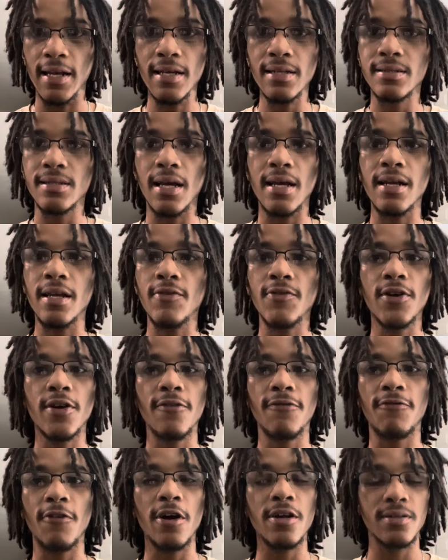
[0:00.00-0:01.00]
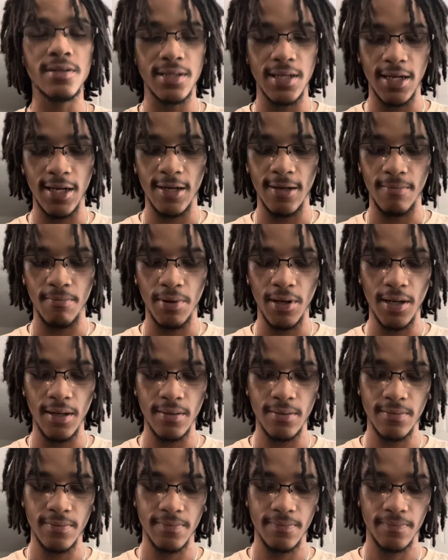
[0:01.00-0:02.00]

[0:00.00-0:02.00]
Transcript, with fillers: this ain't even the first time, bro.